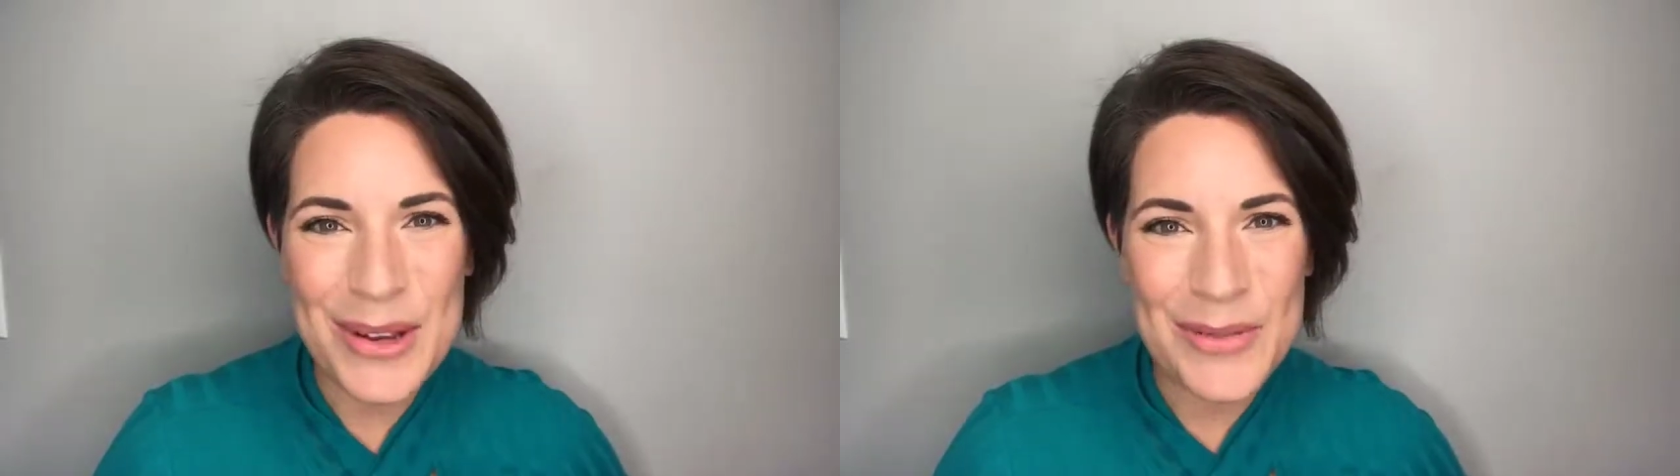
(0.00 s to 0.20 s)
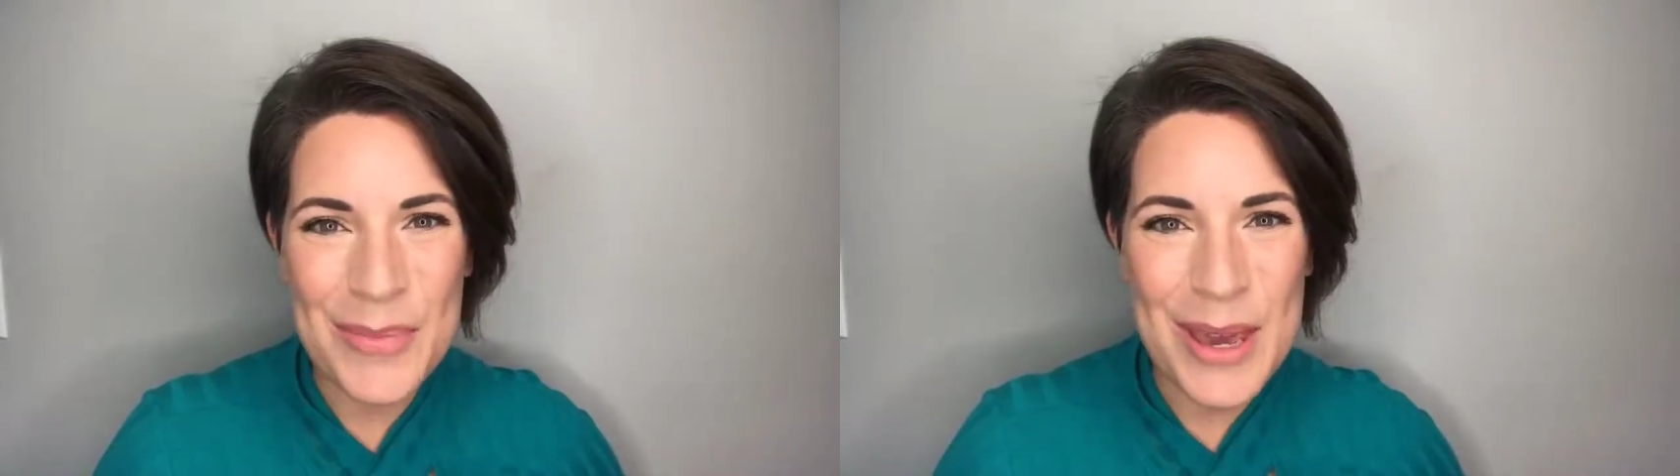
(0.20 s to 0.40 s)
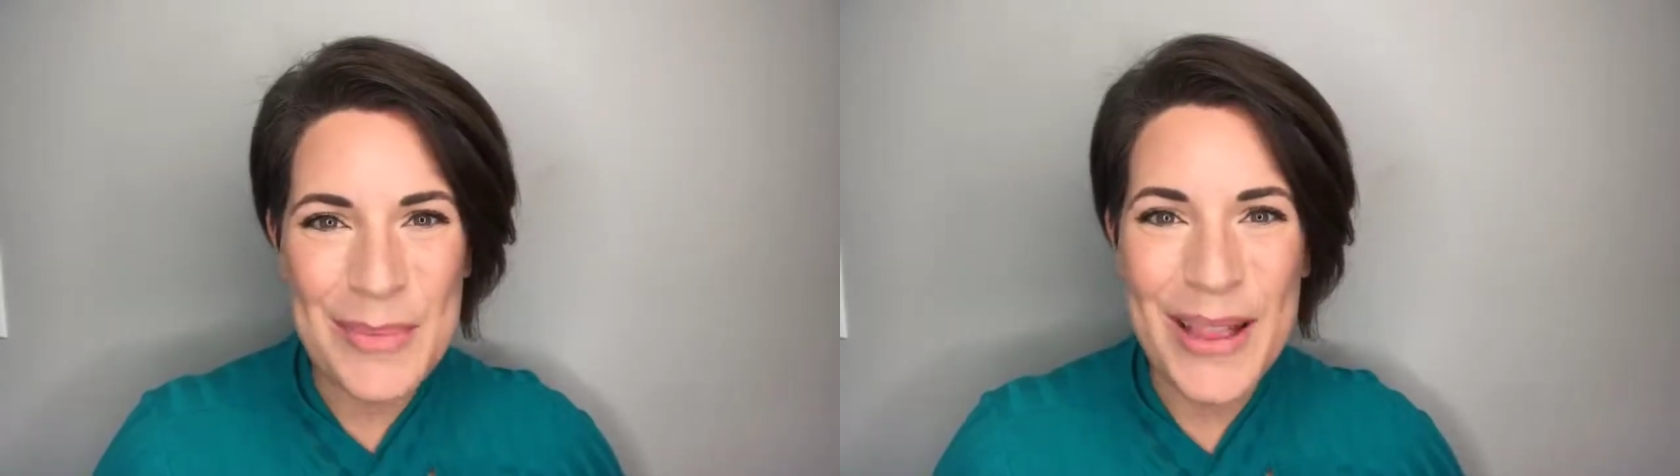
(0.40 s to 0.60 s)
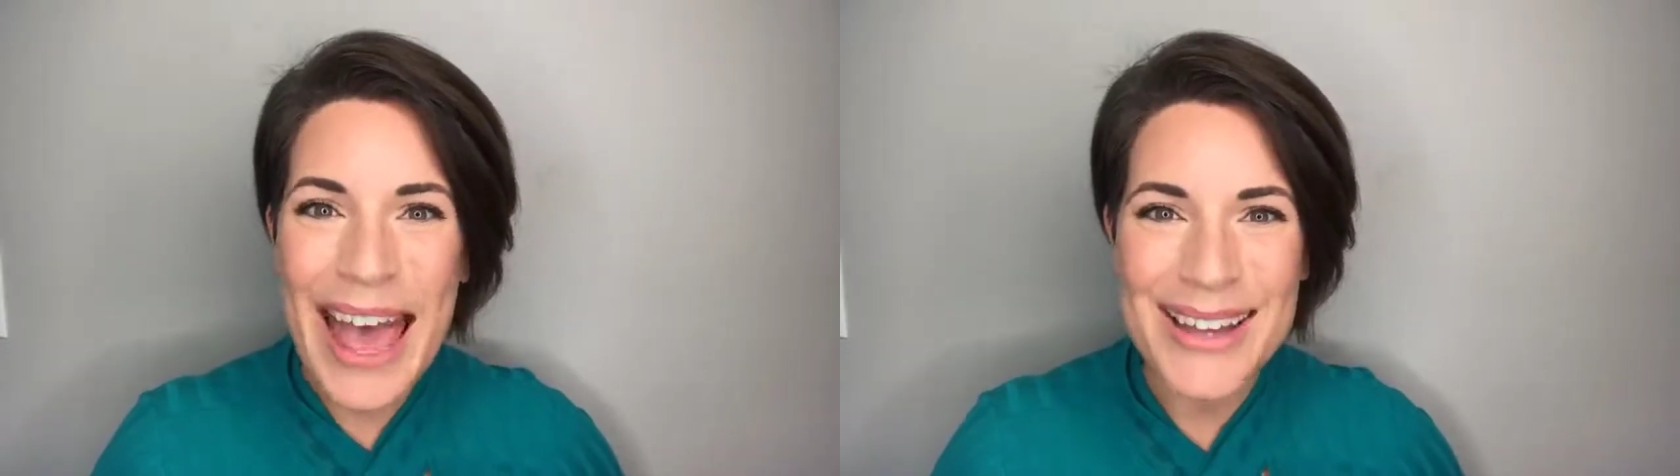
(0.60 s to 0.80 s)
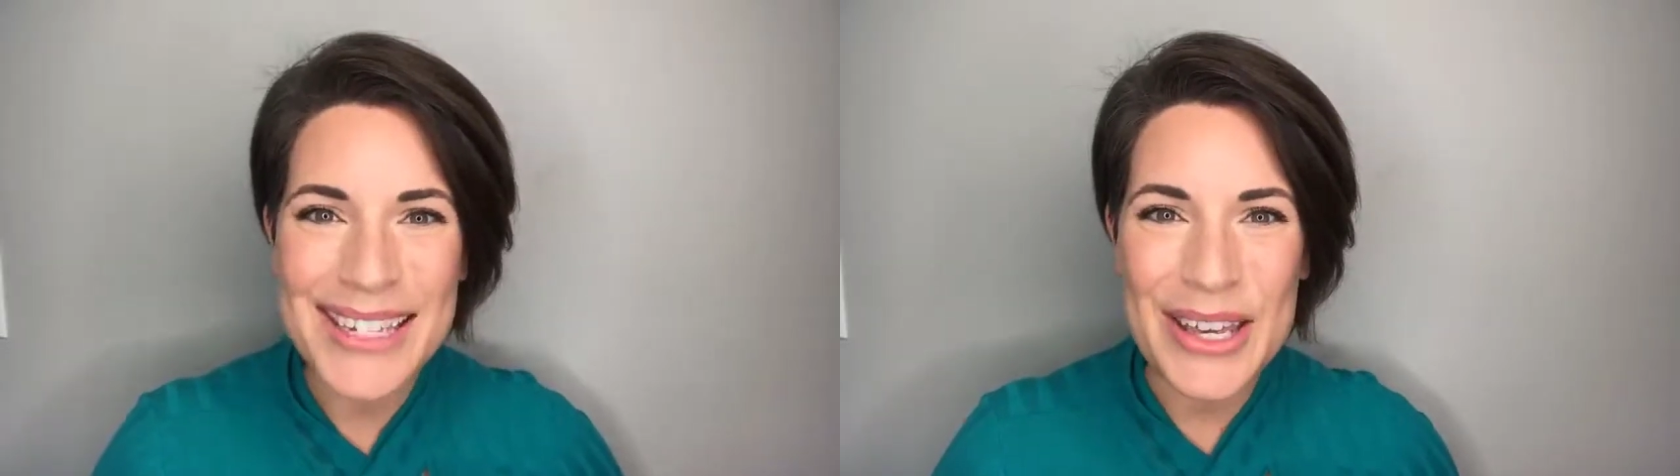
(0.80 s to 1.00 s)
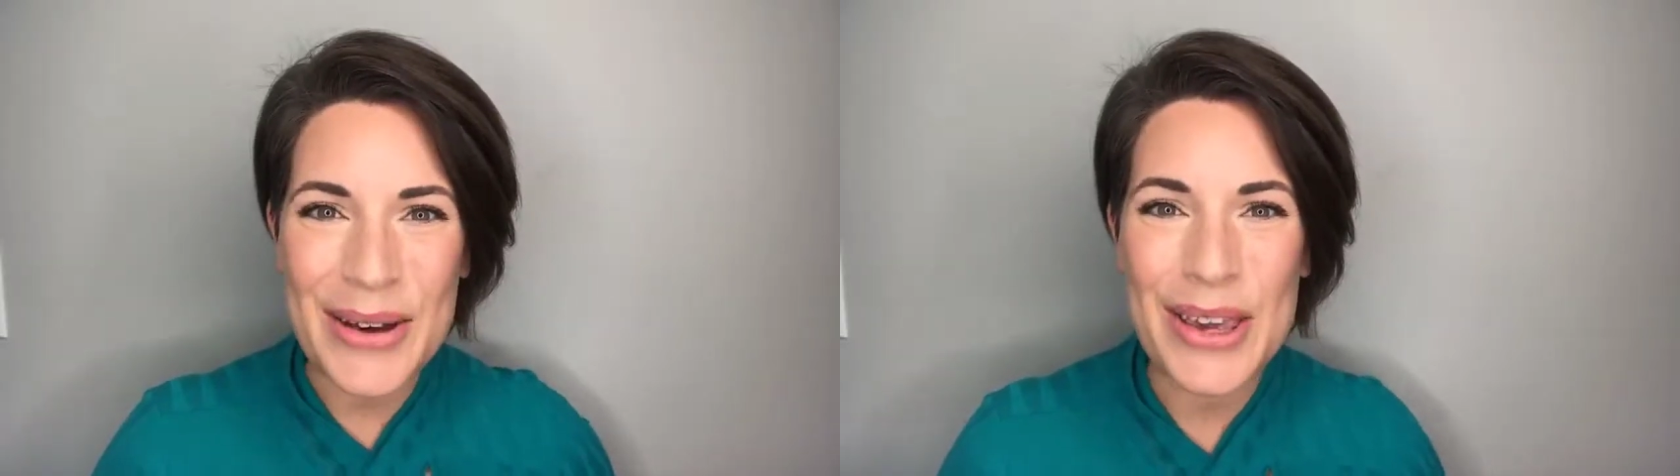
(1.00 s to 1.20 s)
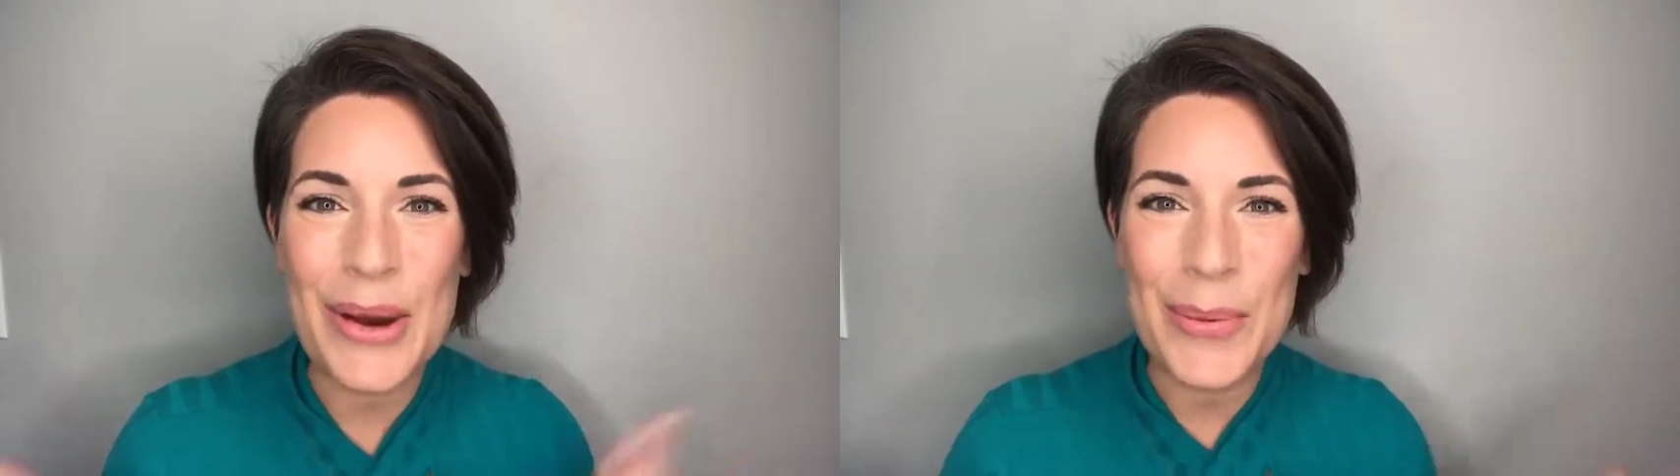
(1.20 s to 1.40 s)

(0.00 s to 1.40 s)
beautiful people. How's it going?